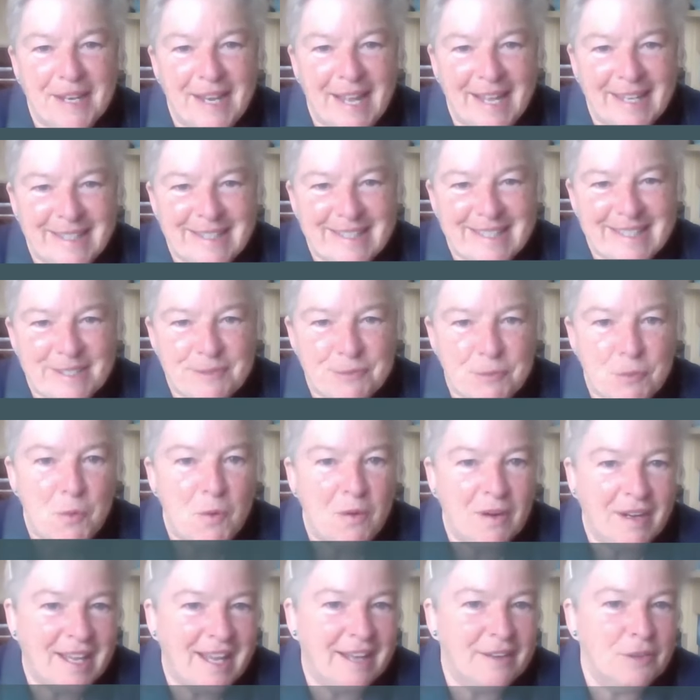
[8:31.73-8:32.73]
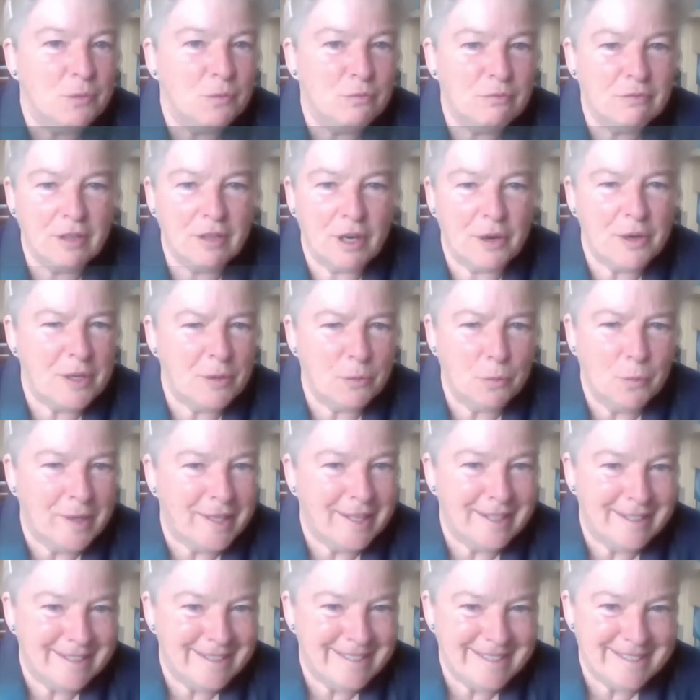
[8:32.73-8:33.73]
plants, kind of growing
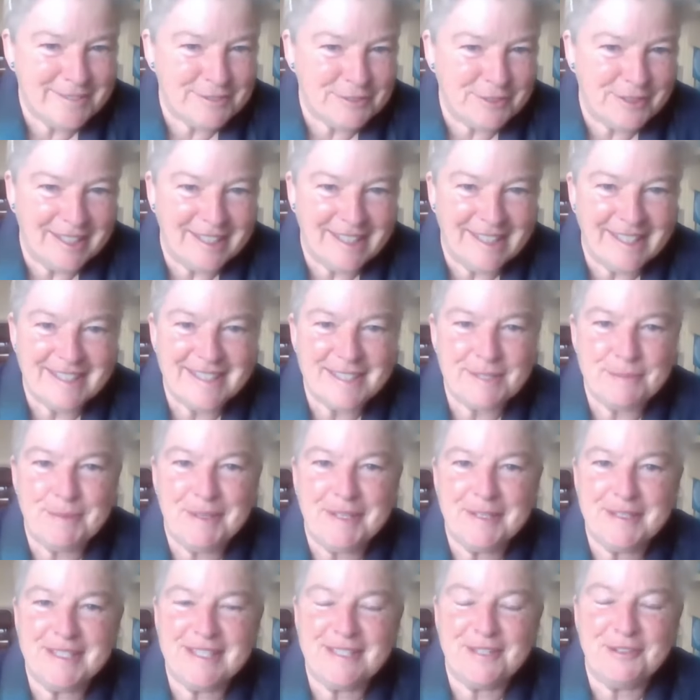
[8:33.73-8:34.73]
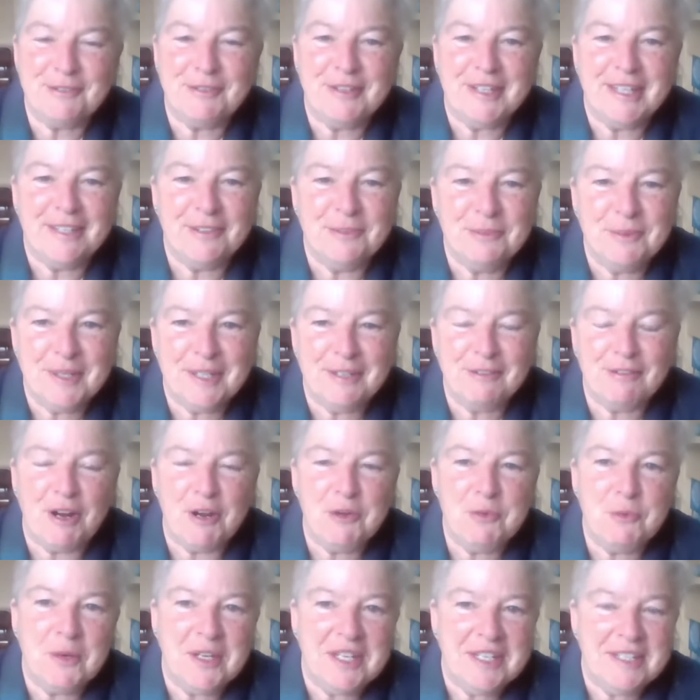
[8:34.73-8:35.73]
weeds, really. It's a bit surreal. We
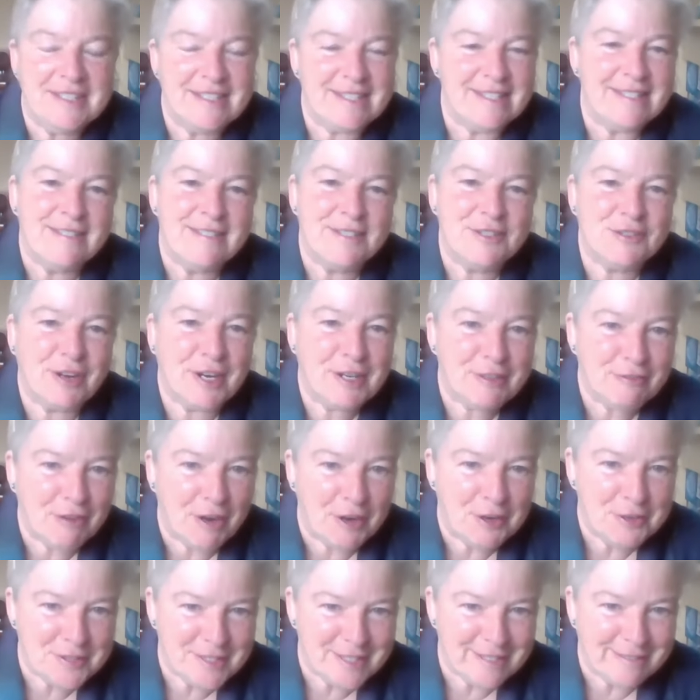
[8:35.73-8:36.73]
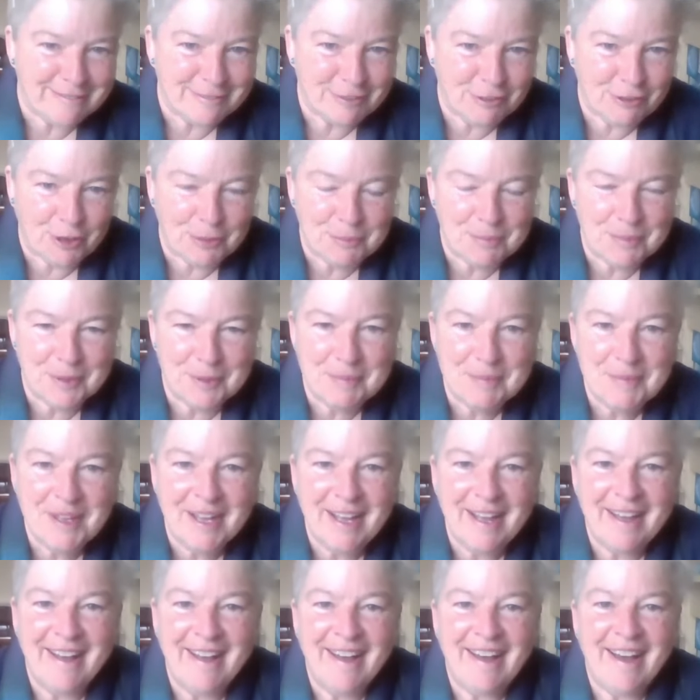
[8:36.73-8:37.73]
grow weeds in straight rows and crop
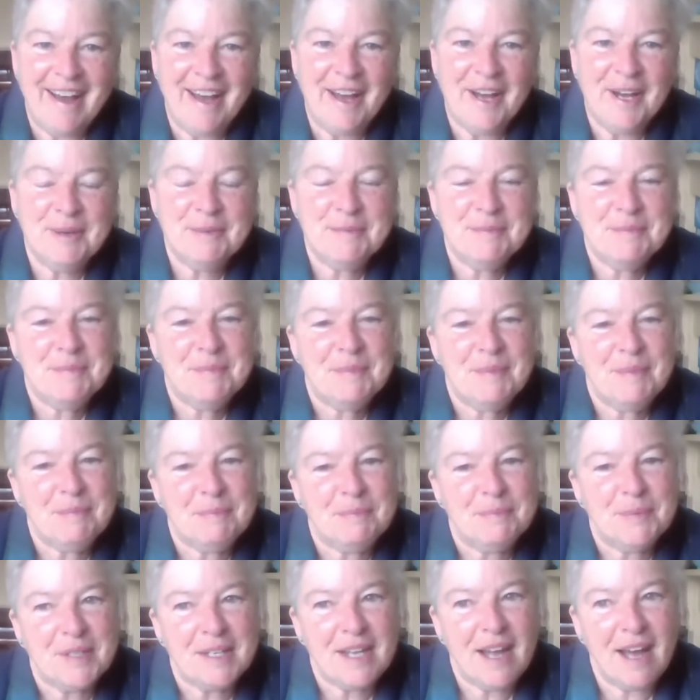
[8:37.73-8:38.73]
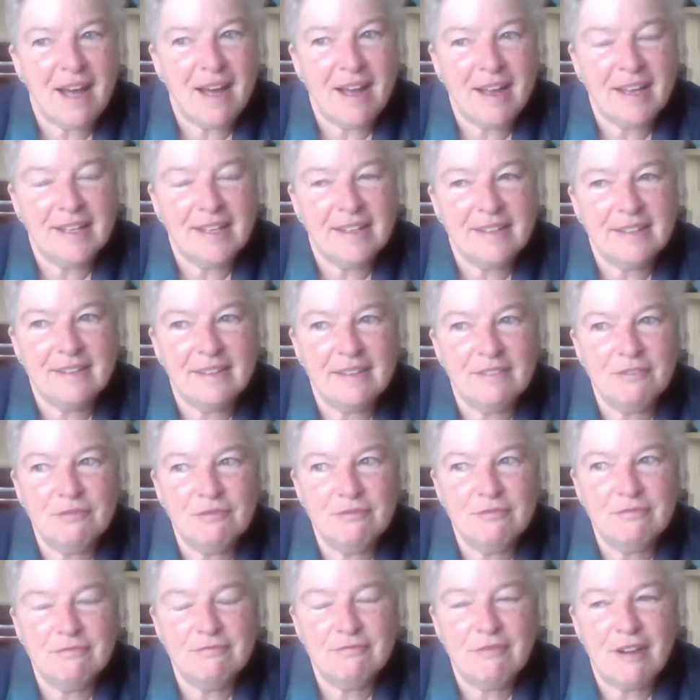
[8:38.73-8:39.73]
them. But I
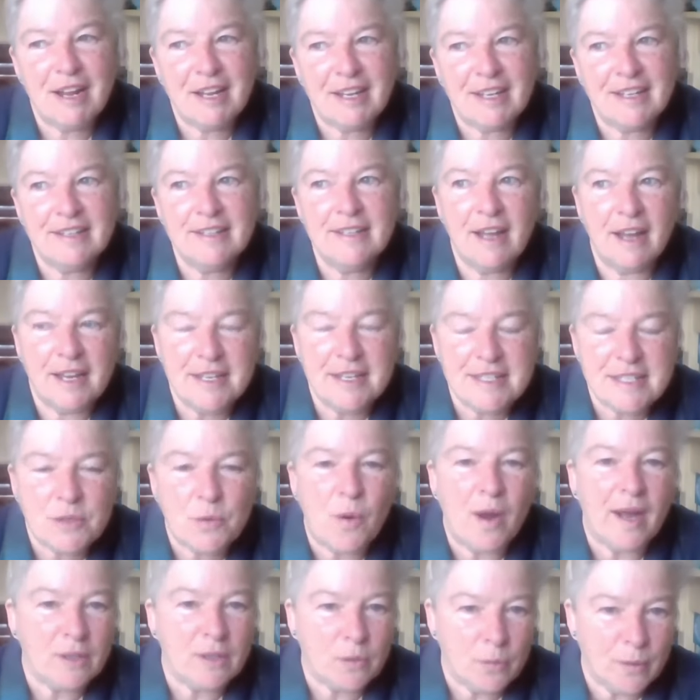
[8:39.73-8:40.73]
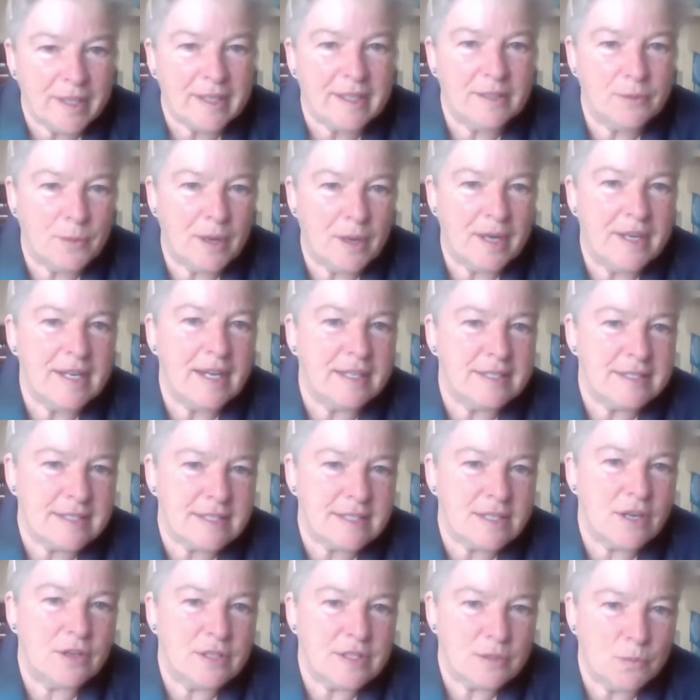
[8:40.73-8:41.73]
recognized quite quickly when I
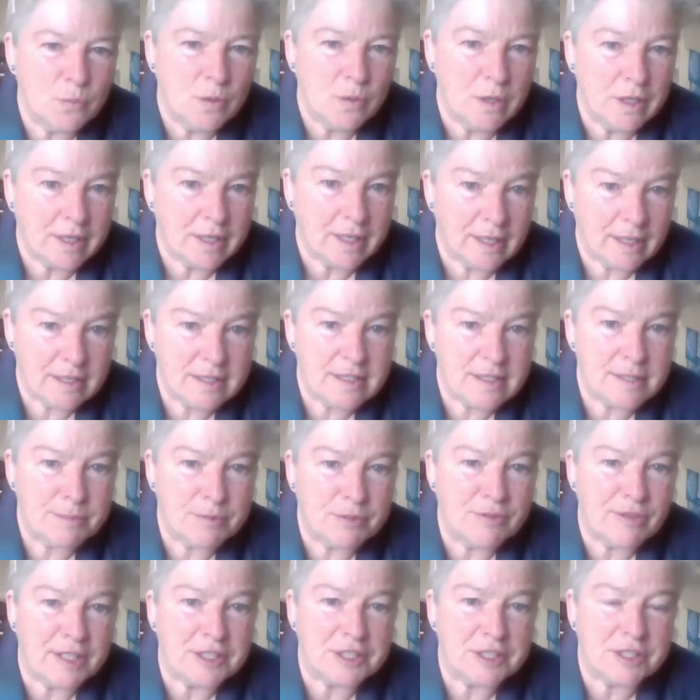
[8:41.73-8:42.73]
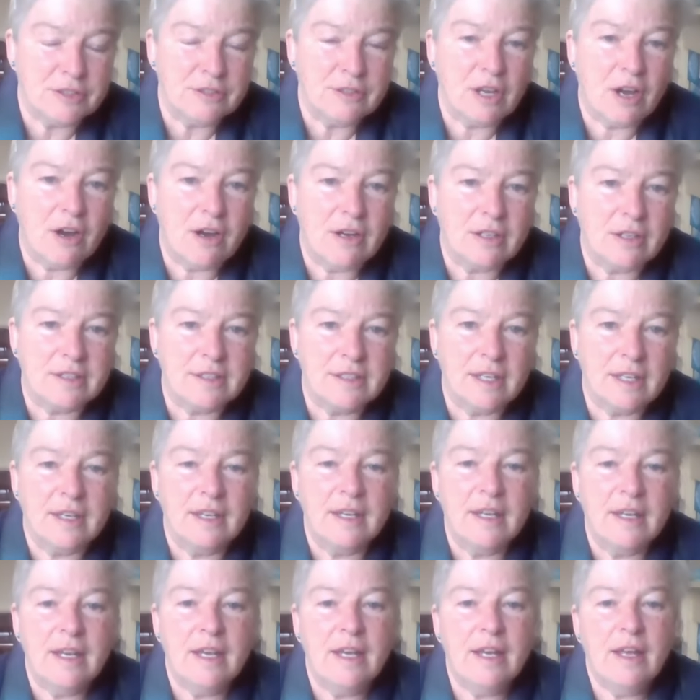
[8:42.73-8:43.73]
started working as a professional gardener
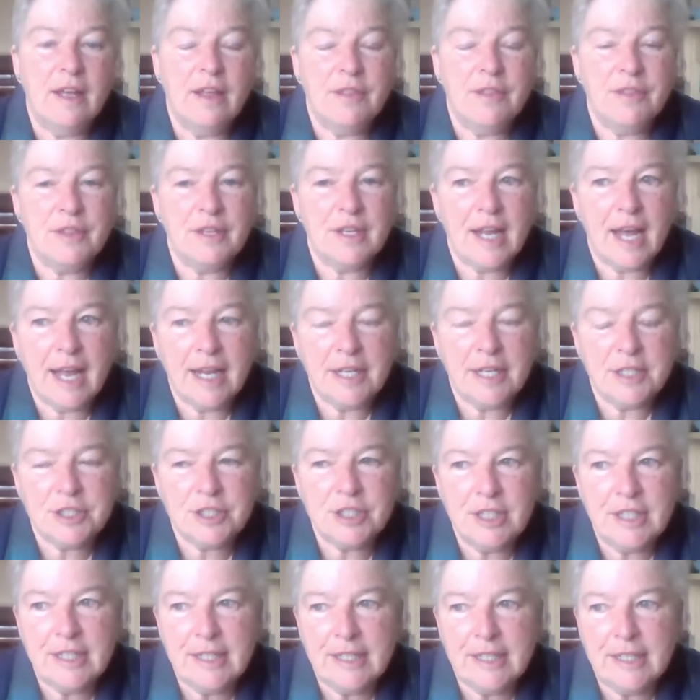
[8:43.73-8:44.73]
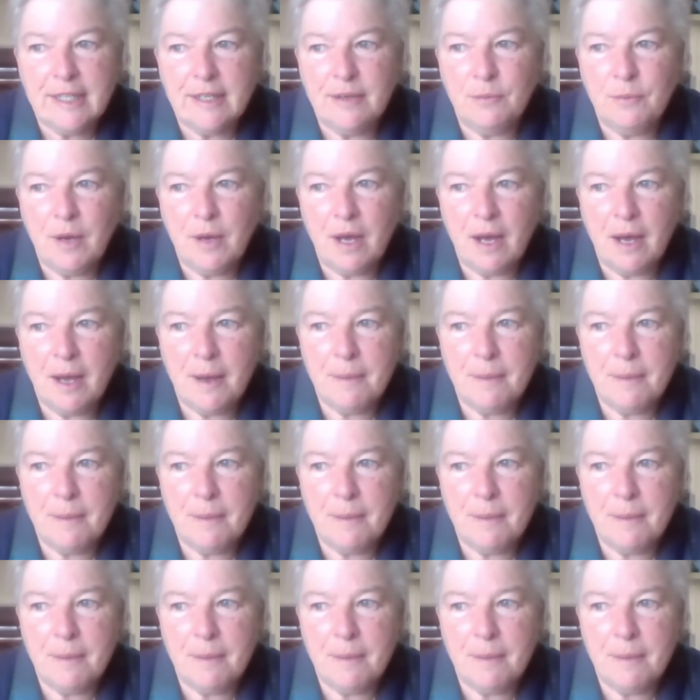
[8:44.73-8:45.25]
that actually